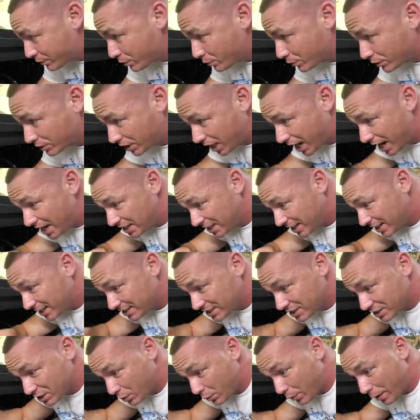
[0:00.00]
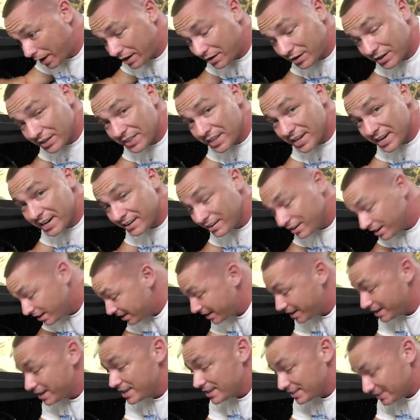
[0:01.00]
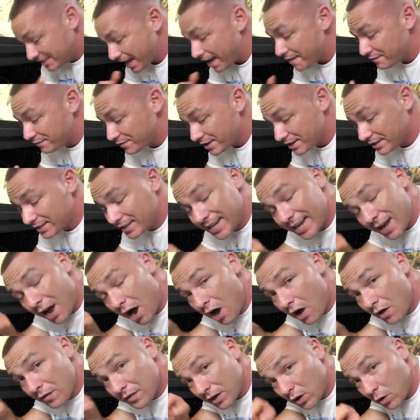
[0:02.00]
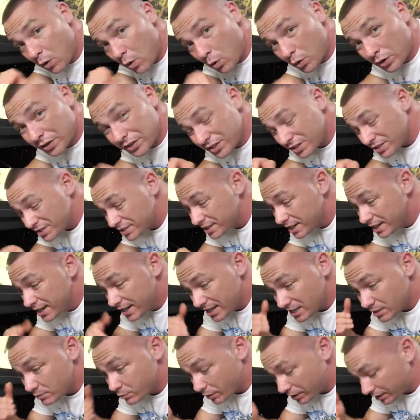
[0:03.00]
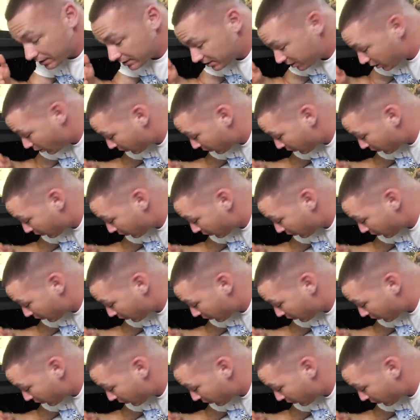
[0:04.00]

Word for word: we were cutting a square in there, definitely all the corners is where it's